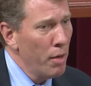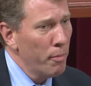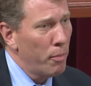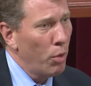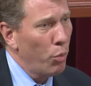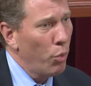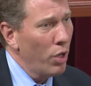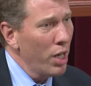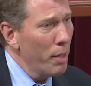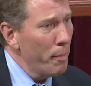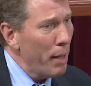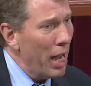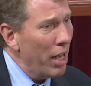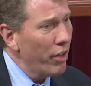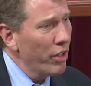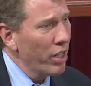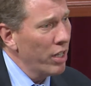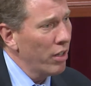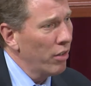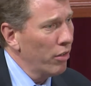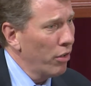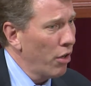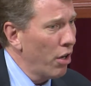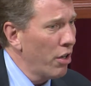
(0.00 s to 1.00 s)
But what about
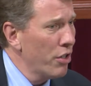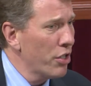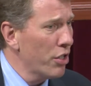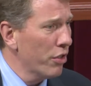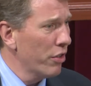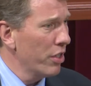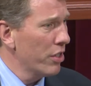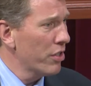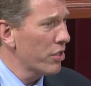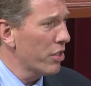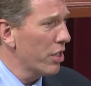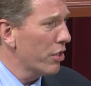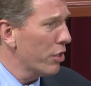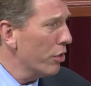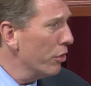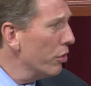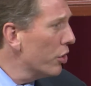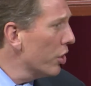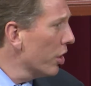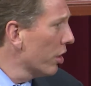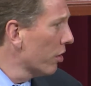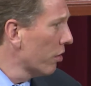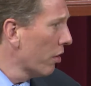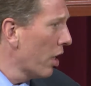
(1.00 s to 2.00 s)
in a larger
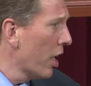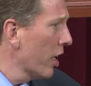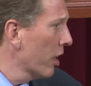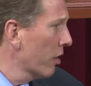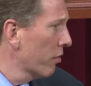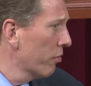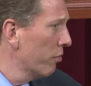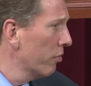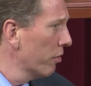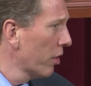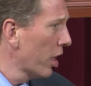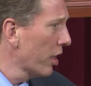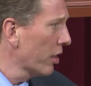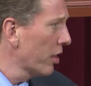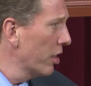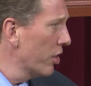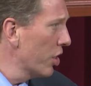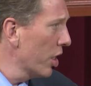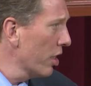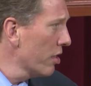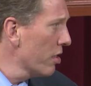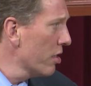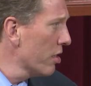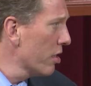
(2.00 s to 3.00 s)
institution like, like the
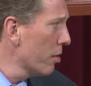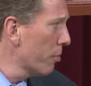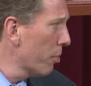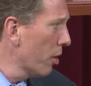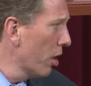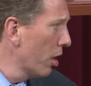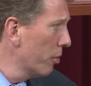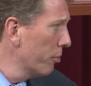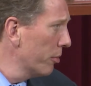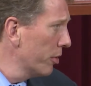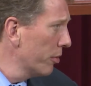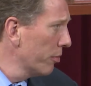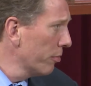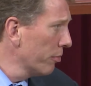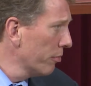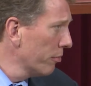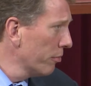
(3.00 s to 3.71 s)
Justice Department?